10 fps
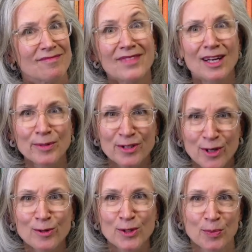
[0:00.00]
I was
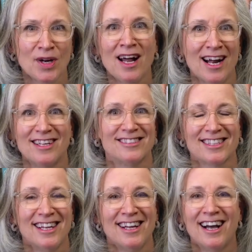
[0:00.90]
so surprised.
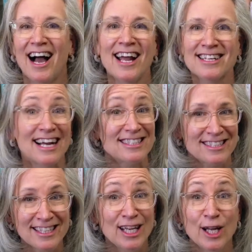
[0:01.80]
I had not
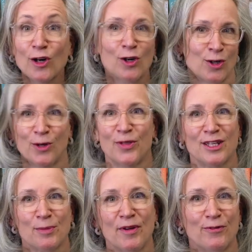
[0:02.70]
seen or heard
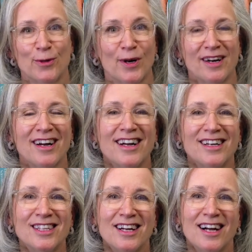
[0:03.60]
this before.
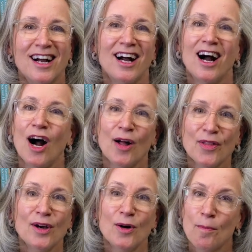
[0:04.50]

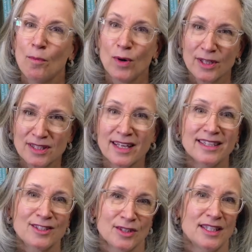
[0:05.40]
Although more
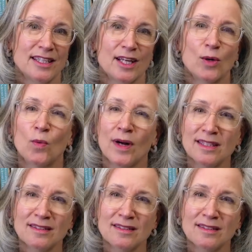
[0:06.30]
studies are needed, one